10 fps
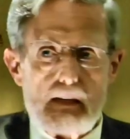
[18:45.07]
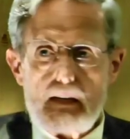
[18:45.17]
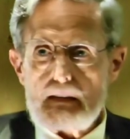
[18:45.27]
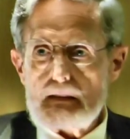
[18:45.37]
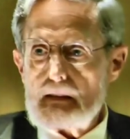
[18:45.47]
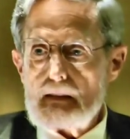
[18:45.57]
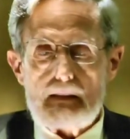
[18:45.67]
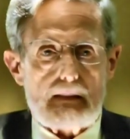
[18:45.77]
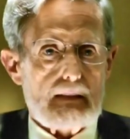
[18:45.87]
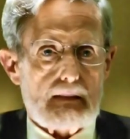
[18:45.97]
And
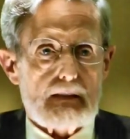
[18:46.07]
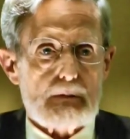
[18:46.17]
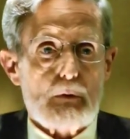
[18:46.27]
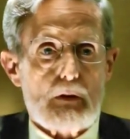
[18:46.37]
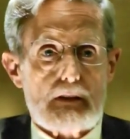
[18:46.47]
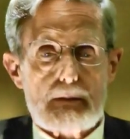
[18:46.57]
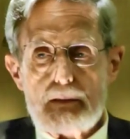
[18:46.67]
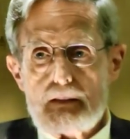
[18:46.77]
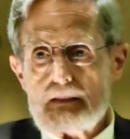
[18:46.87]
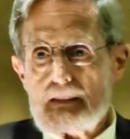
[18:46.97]
it, it, it's worse
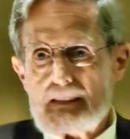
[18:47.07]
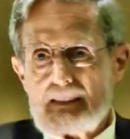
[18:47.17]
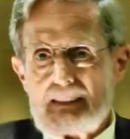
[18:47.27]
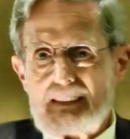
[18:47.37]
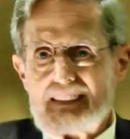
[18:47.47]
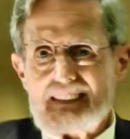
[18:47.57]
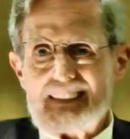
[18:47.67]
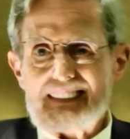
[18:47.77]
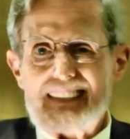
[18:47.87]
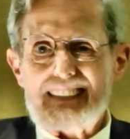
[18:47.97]
because it's, it's,
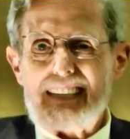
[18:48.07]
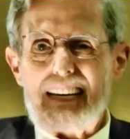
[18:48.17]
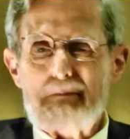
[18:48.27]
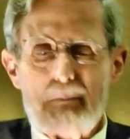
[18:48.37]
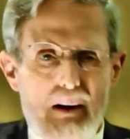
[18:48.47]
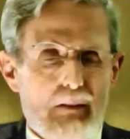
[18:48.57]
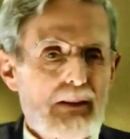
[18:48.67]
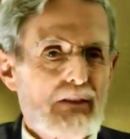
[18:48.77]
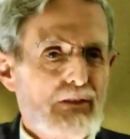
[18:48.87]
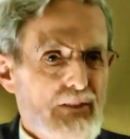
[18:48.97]
it's,
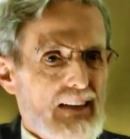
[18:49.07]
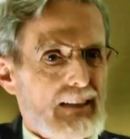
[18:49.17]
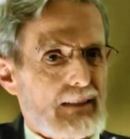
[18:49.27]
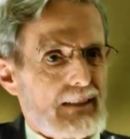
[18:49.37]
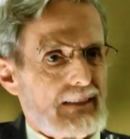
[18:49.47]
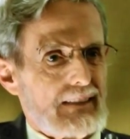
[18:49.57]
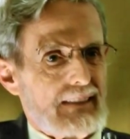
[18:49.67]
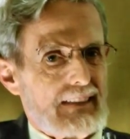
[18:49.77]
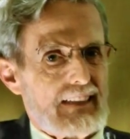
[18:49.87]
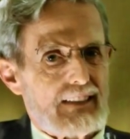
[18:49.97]
immoral filth
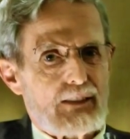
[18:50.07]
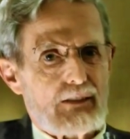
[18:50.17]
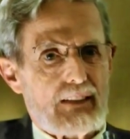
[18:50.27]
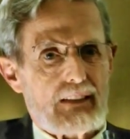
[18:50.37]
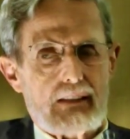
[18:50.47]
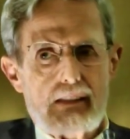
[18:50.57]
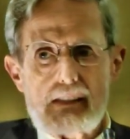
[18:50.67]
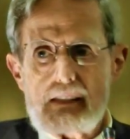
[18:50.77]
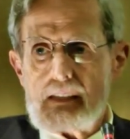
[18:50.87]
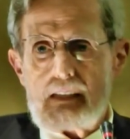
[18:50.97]
into your ear.
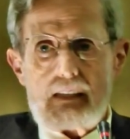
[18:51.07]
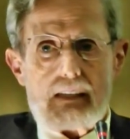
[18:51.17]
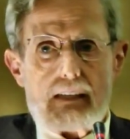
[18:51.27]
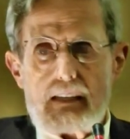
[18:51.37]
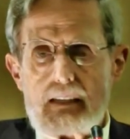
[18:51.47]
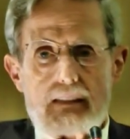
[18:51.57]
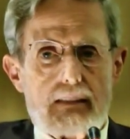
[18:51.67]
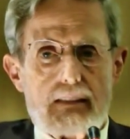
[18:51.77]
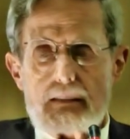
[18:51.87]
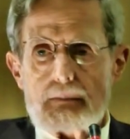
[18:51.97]

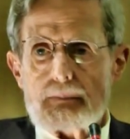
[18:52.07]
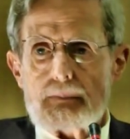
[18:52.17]
And uh,